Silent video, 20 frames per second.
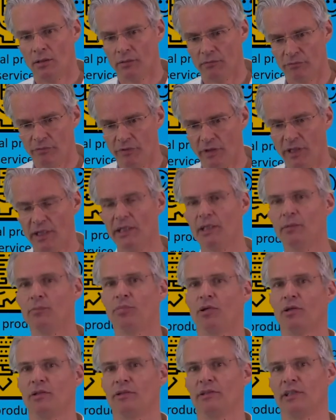Very
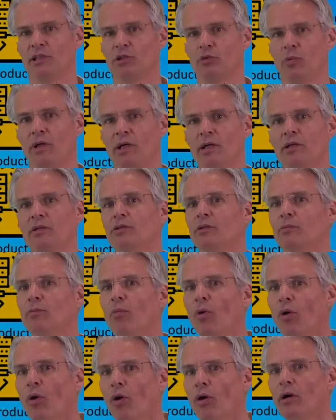important as well, the
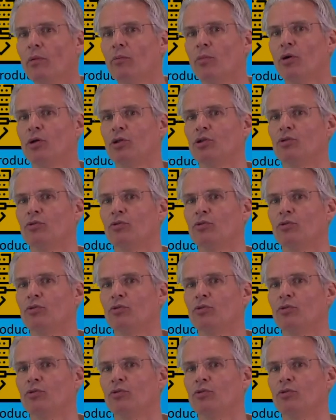more and more